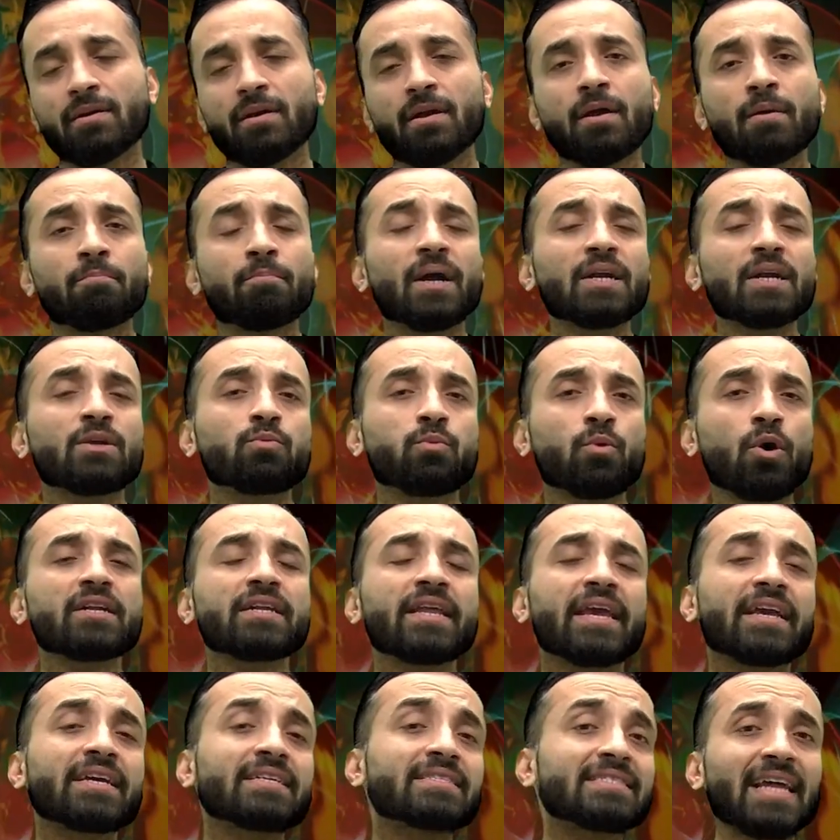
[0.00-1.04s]
But what
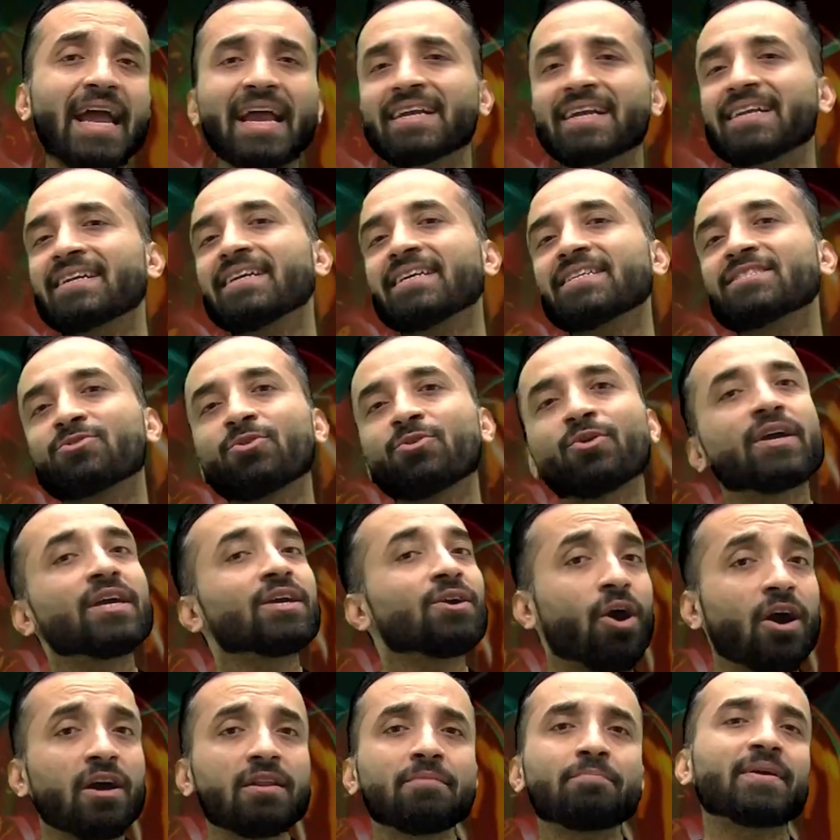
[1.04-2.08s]
exactly is going
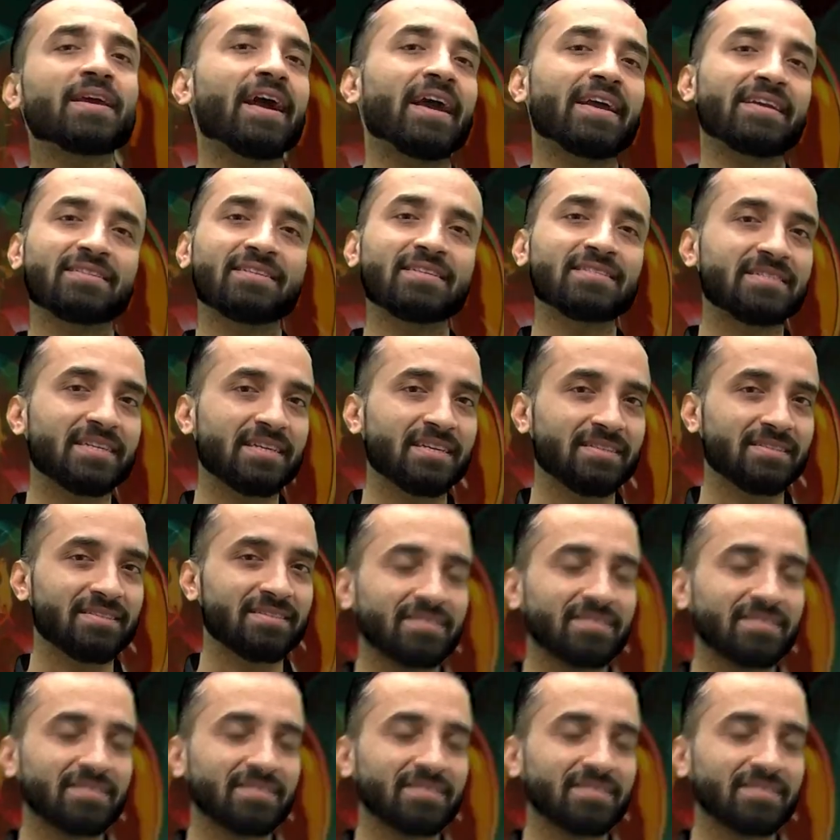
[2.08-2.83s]
on behind the scenes?